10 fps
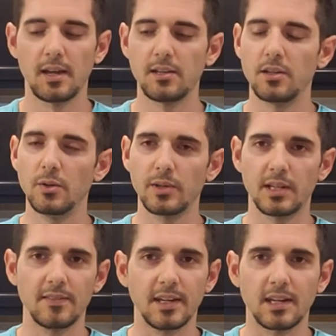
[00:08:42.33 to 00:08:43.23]
And we
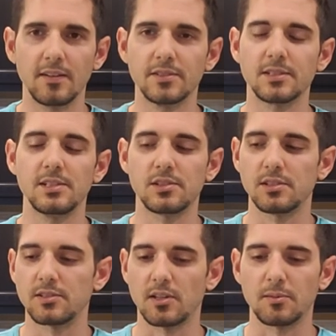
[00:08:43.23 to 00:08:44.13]
can have that
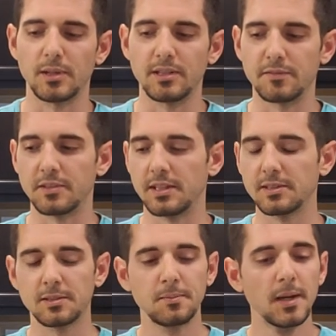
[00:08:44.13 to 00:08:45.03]
conversation and talk about different
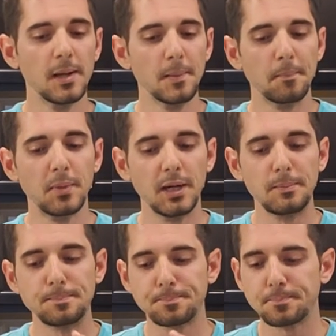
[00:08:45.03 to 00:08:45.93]
things.
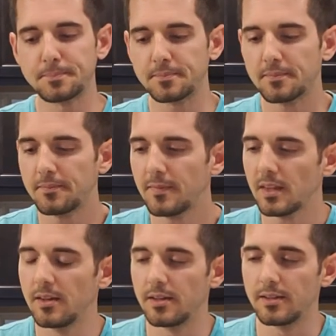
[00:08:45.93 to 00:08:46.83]
But
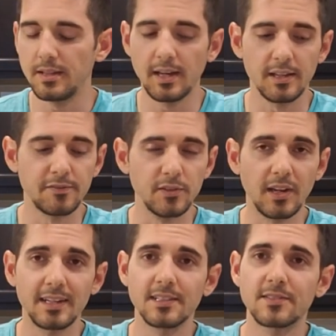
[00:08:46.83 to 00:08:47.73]
yeah, if you
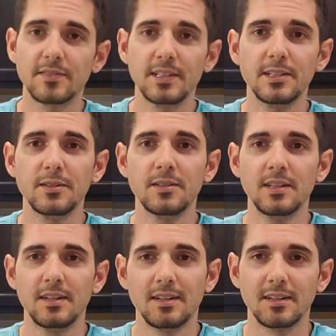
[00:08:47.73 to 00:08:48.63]
like this video,
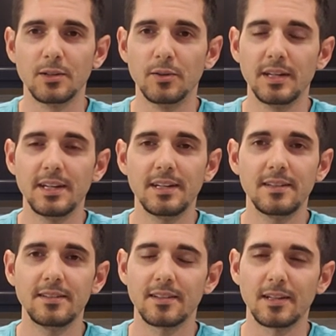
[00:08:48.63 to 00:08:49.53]
go
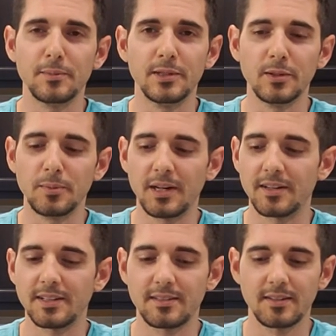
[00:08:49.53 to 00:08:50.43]
ahead, let me know
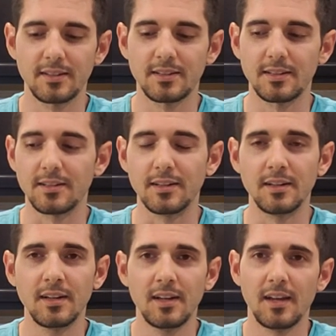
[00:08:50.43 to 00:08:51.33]
about it.
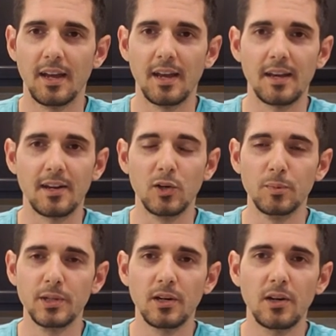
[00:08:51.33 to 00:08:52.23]
And I
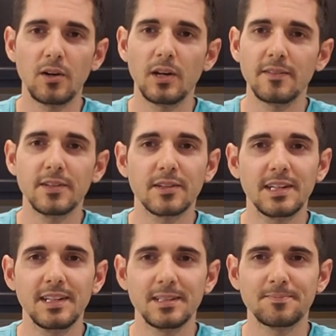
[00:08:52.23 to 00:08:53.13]
hope y'all have a
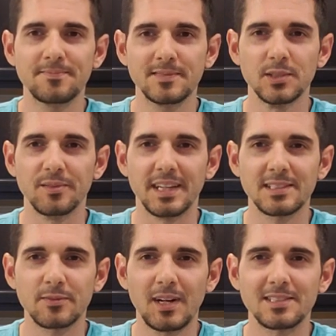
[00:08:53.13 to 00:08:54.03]
great day. So
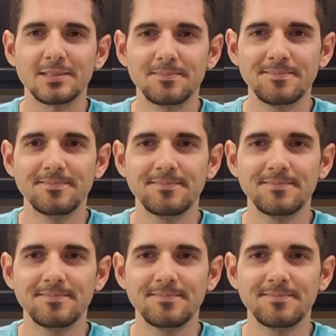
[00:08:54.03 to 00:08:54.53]
thanks for watching.